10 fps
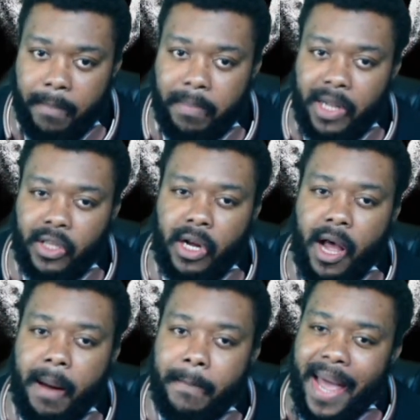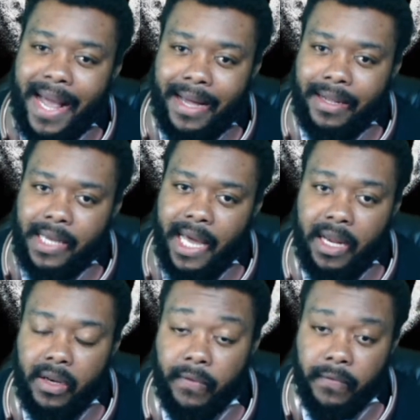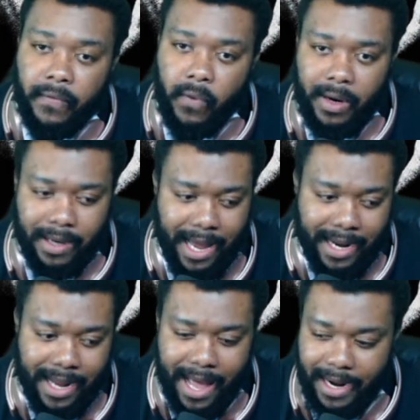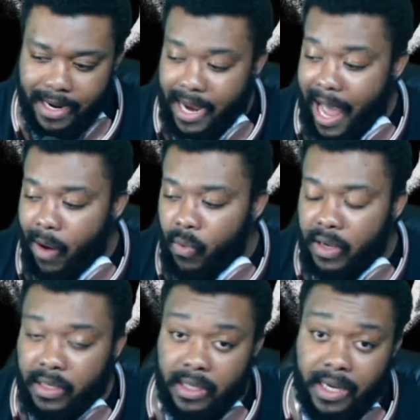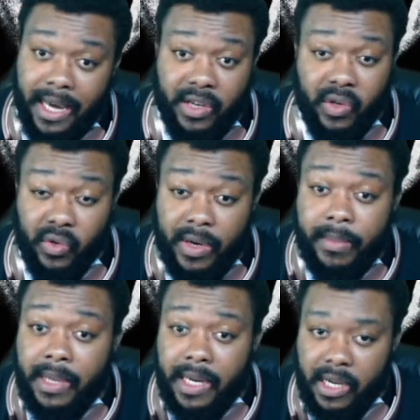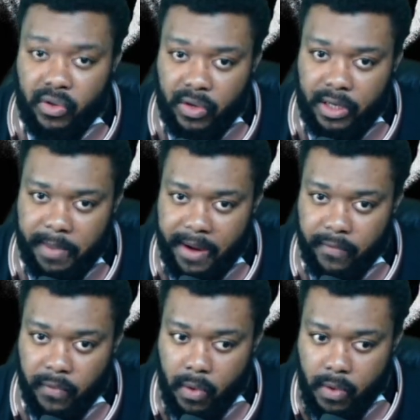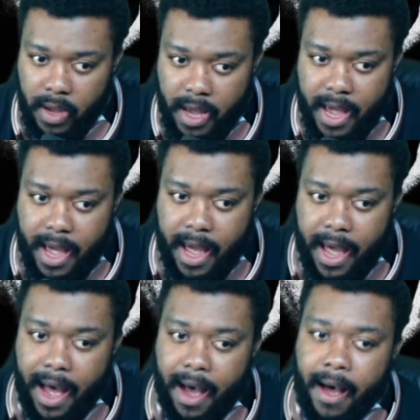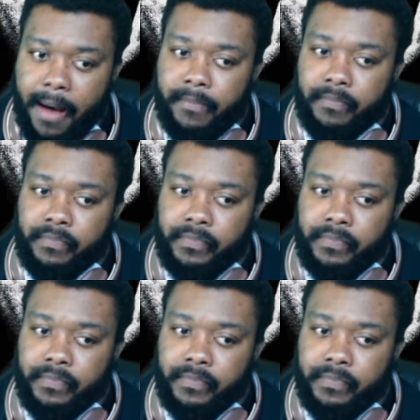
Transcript: But to come back and take the fort like that, that was extremely disrespectful. Um,